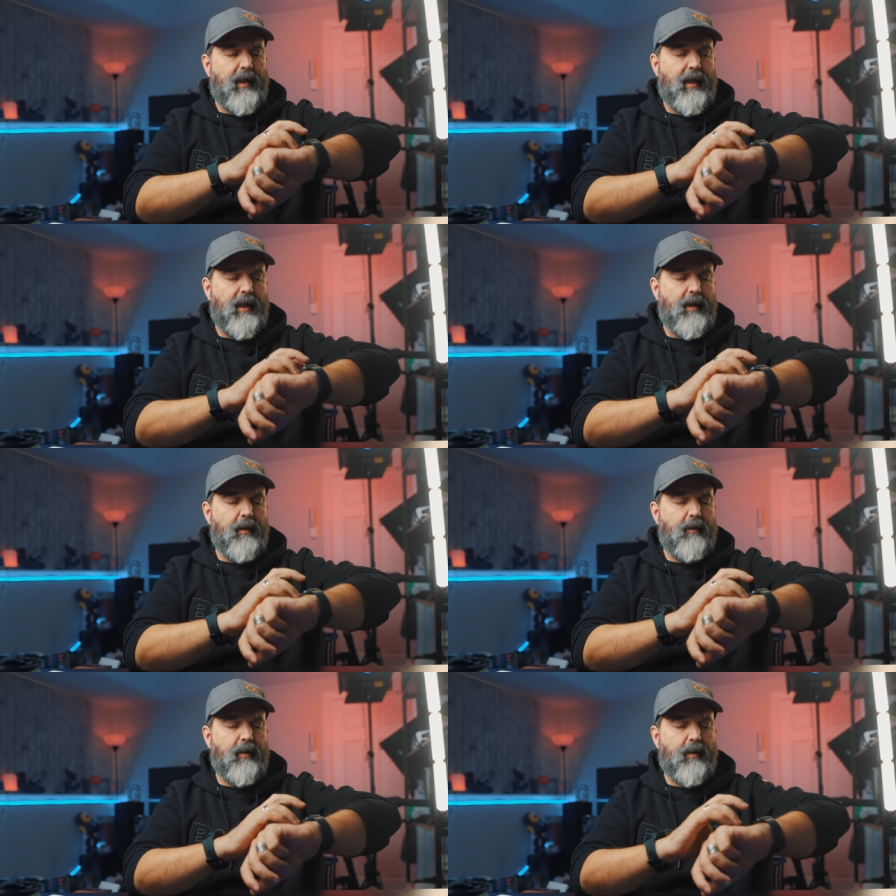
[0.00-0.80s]
rate
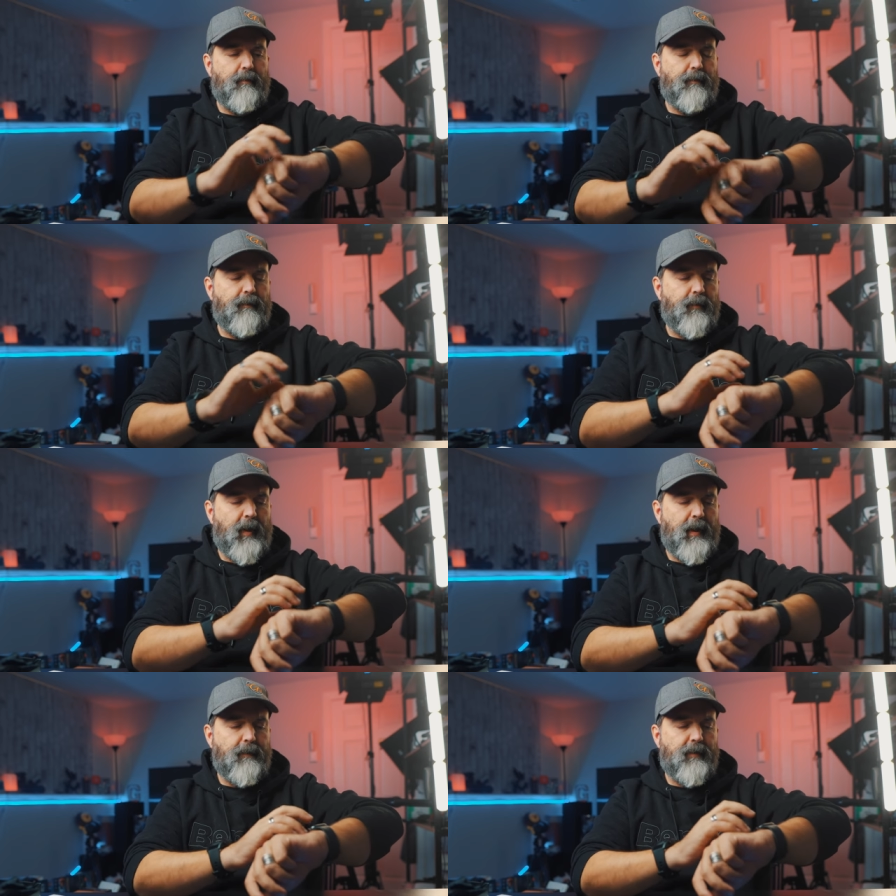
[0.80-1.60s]
here,
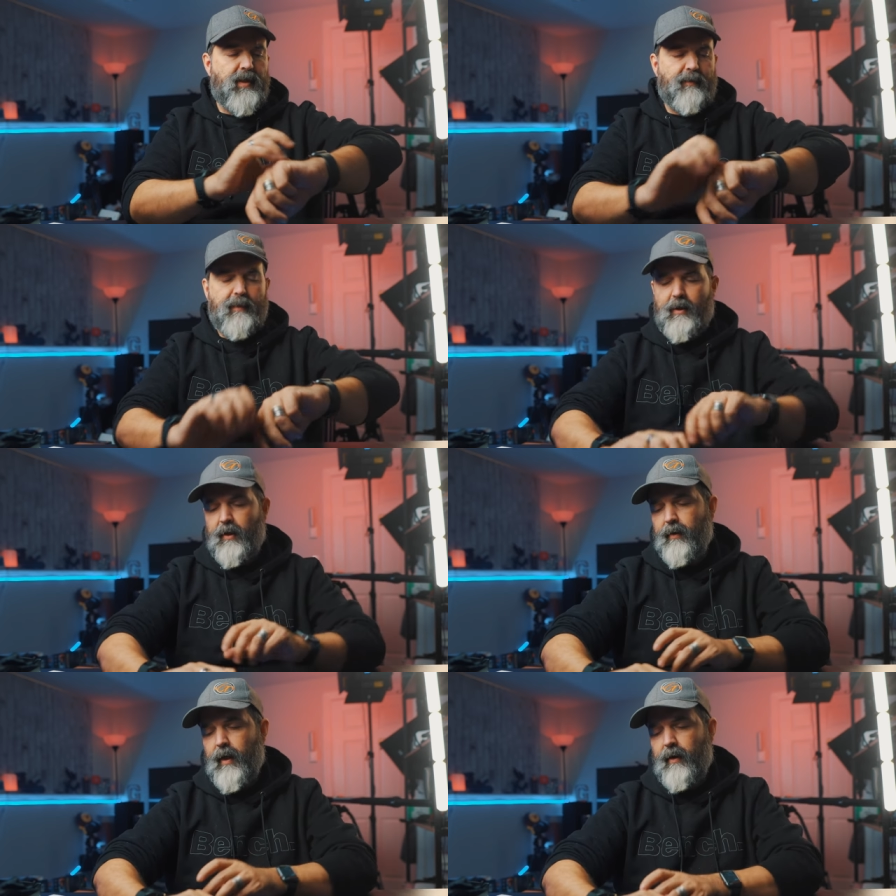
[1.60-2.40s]
right? Check my
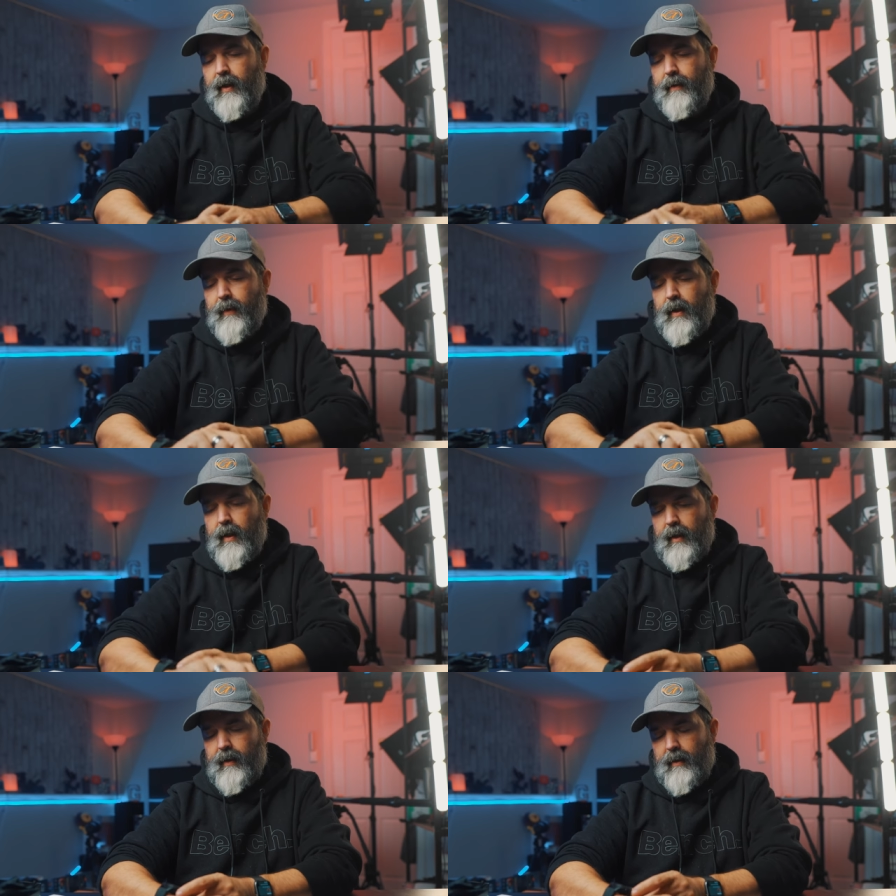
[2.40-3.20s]
current heart rate.
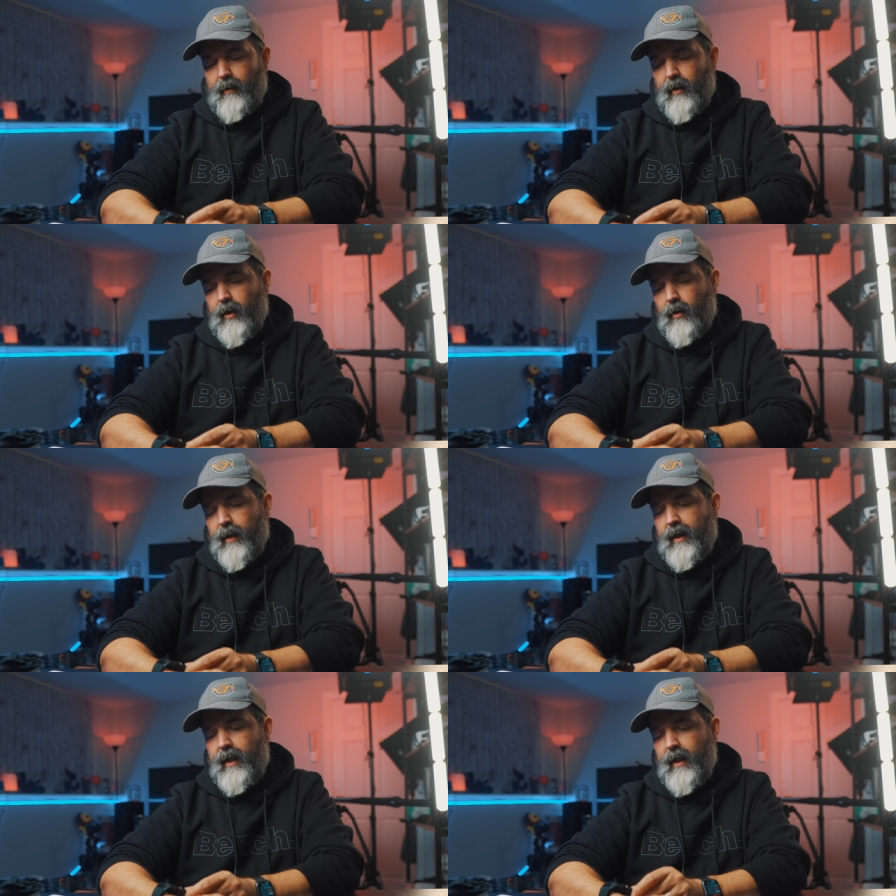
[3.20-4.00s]
And then I'm gonna go
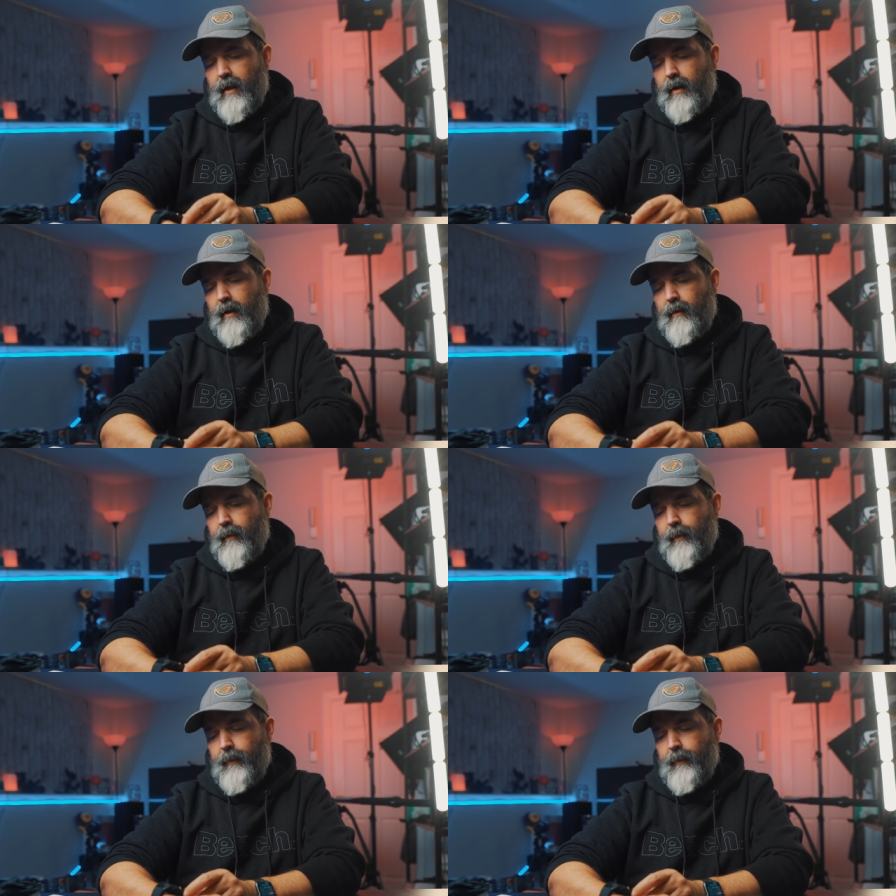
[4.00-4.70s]
in here